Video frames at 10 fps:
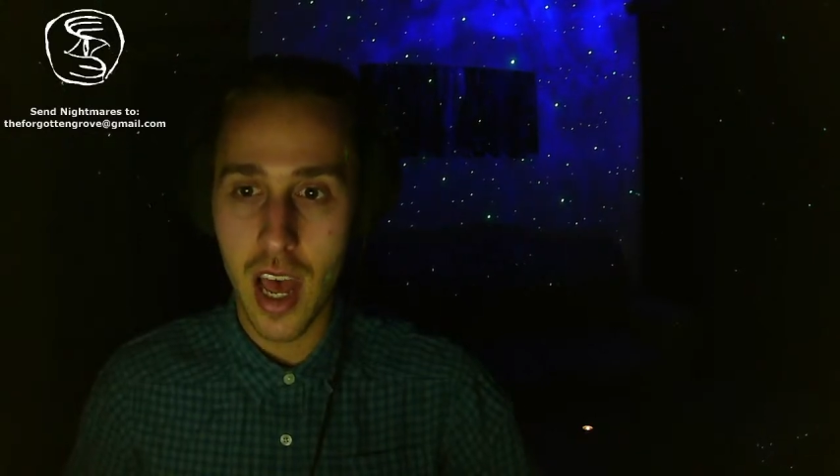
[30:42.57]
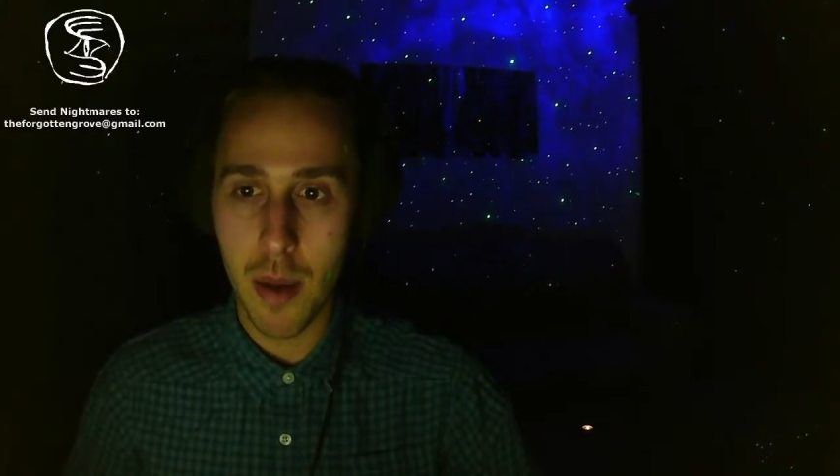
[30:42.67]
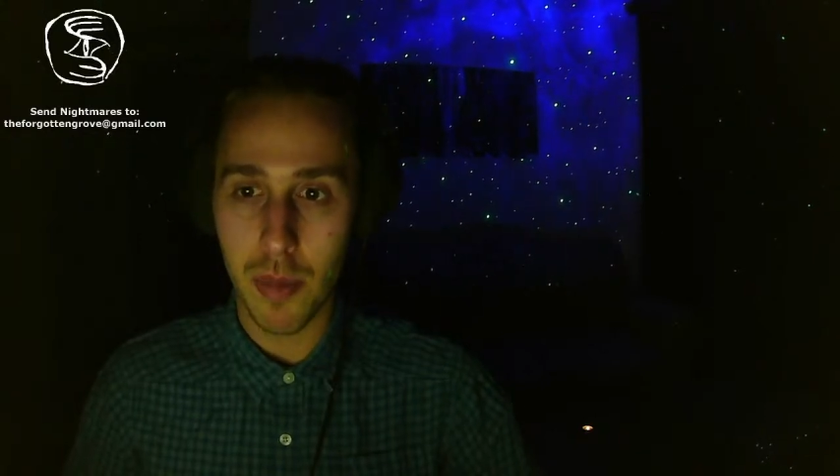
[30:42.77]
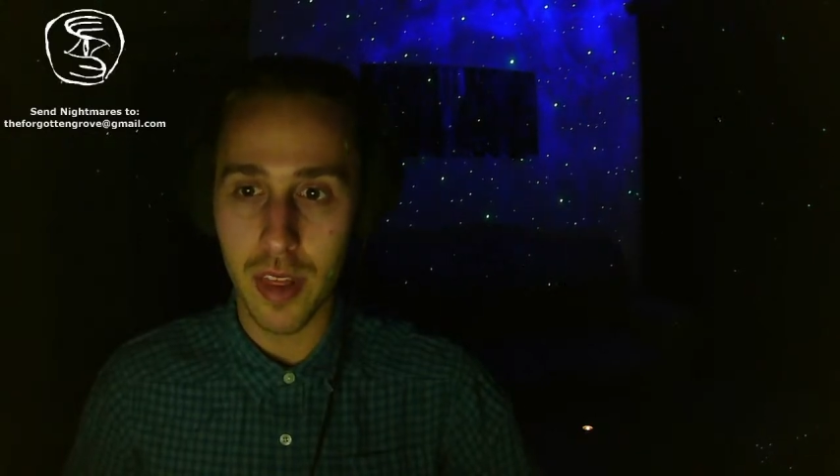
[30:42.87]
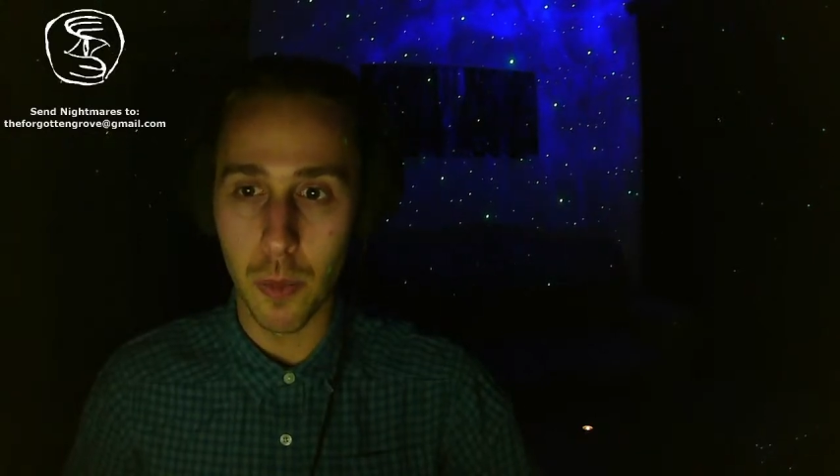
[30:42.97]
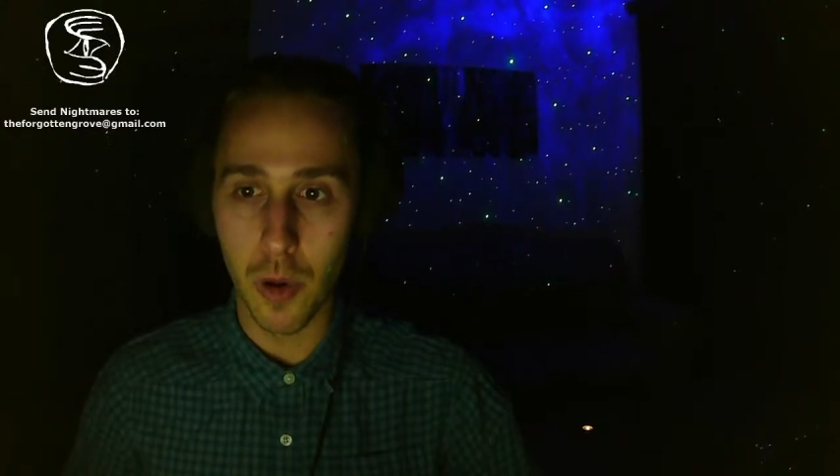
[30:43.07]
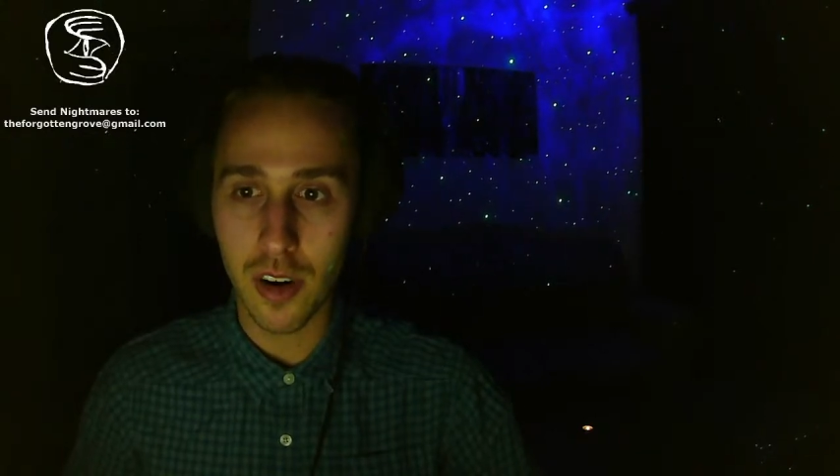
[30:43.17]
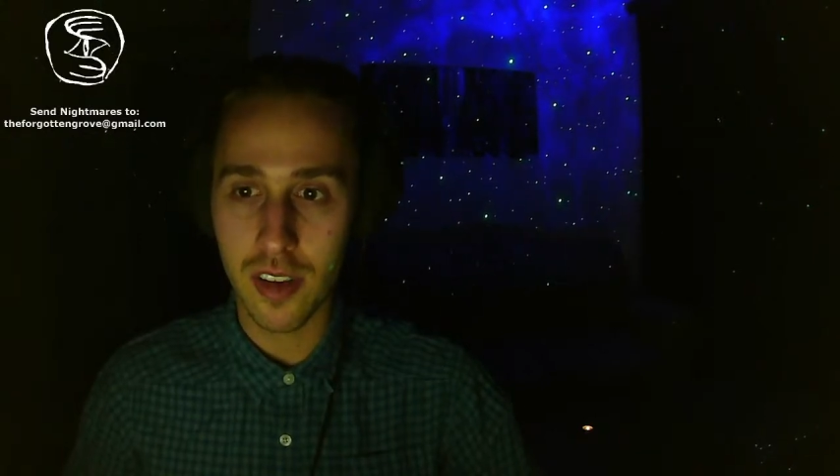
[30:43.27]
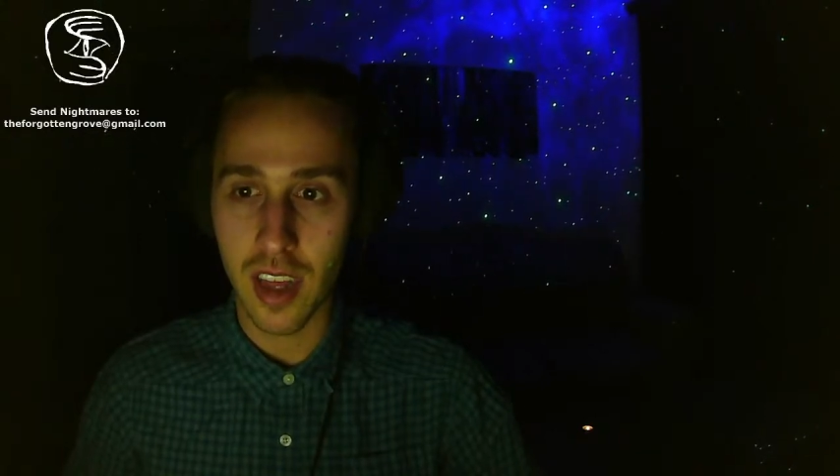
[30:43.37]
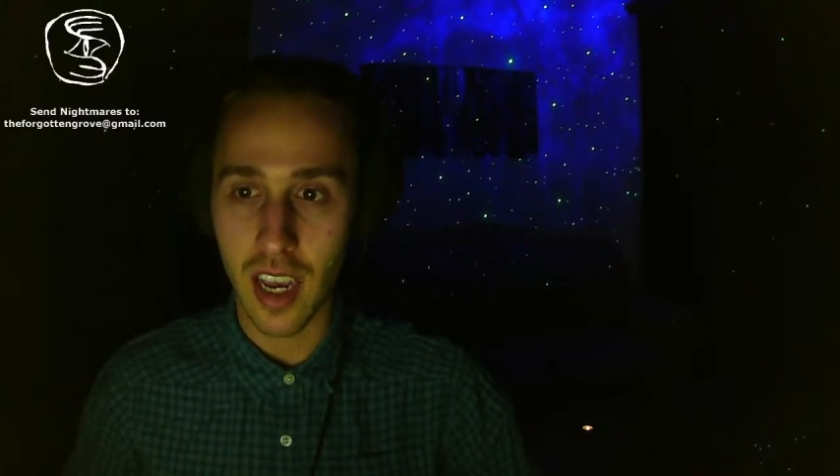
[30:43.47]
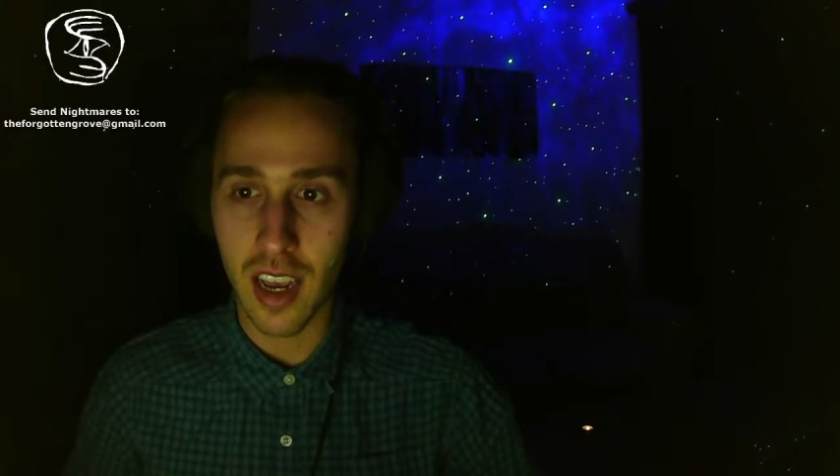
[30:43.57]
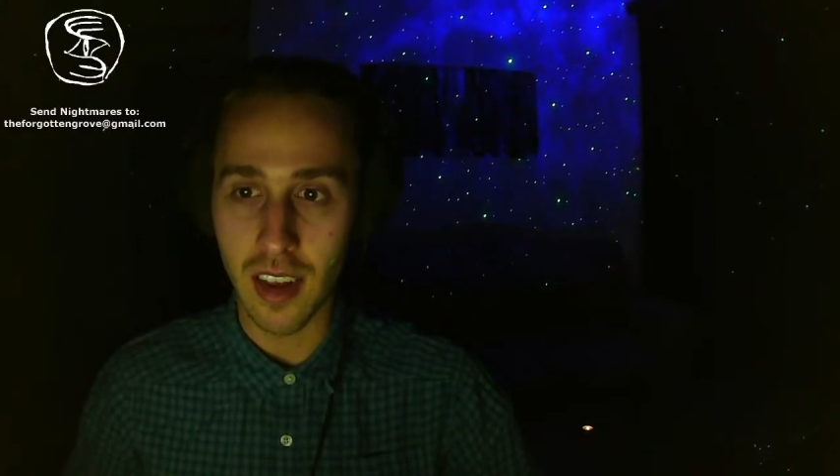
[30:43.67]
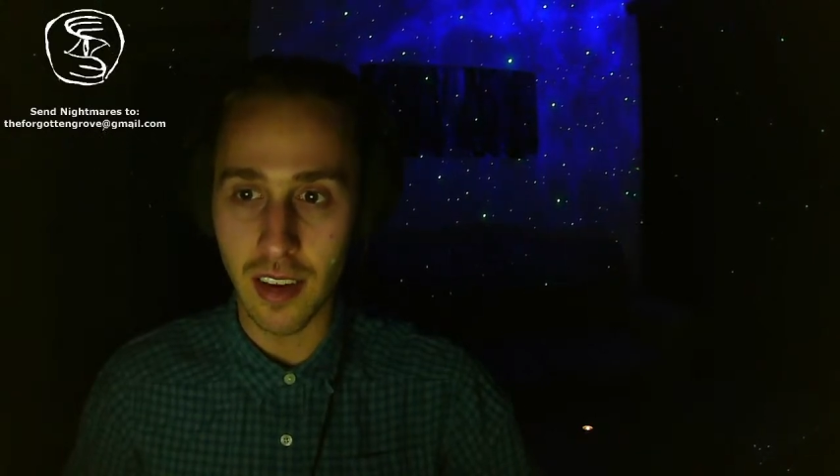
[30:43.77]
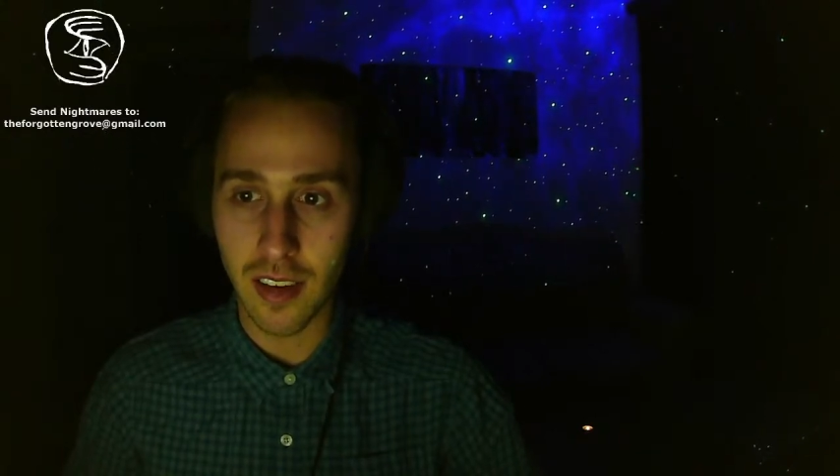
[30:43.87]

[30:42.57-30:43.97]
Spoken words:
But the worst thing is,